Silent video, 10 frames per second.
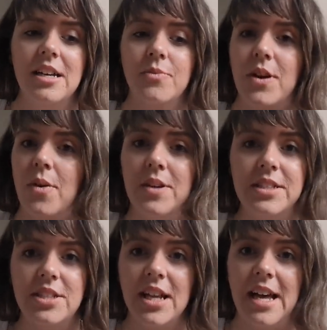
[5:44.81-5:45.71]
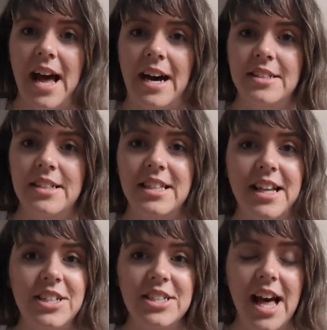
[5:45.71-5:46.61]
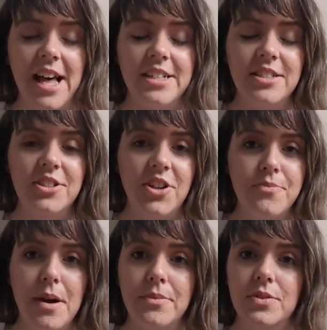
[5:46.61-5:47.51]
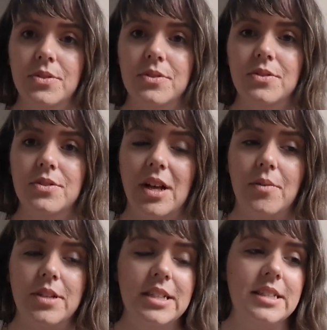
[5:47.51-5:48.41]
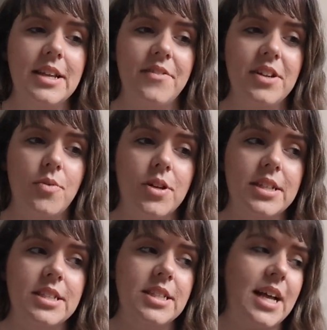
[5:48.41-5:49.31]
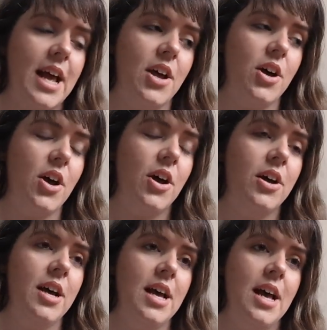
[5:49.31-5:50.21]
And when I went to Aldi, they just had, you know, the bubbles. I definitely wanted to get her